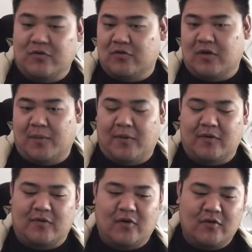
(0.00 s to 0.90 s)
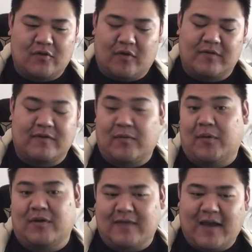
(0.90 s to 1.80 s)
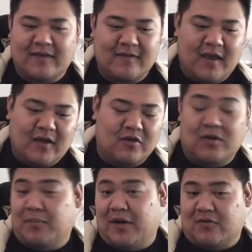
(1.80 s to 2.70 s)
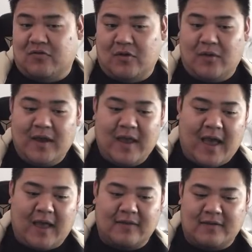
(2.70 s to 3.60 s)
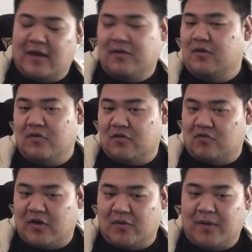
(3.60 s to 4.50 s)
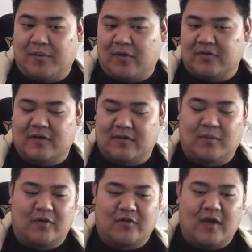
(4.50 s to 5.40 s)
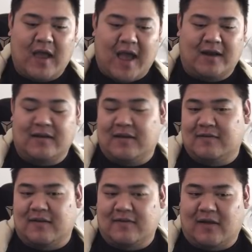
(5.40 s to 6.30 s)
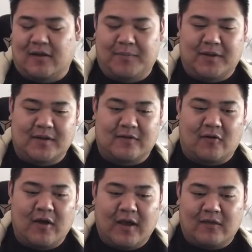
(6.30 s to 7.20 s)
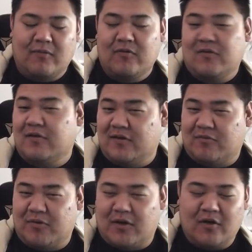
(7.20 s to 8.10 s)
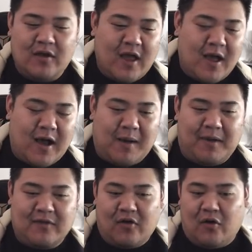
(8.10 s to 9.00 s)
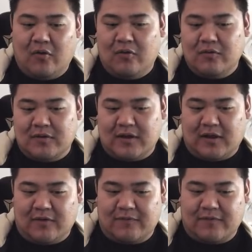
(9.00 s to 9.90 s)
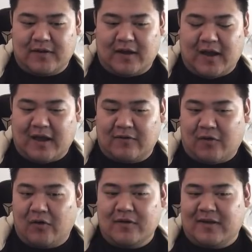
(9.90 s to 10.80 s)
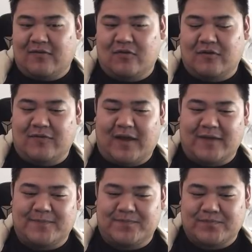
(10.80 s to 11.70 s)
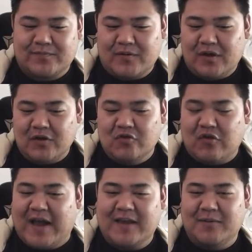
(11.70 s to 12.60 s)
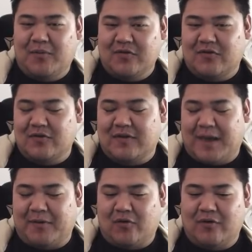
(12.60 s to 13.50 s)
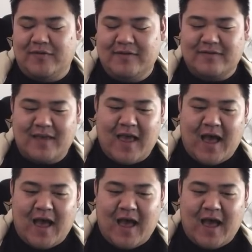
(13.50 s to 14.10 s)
during your opponent's turn. So obviously if your opponent attacks, you can break it straight away, and yeah, you can use it straight away because it is a monster and it isn't a dull ability. So in terms of utility, it's pretty good. Amongst all of out of all of these sort of like dragon monster type equivalents,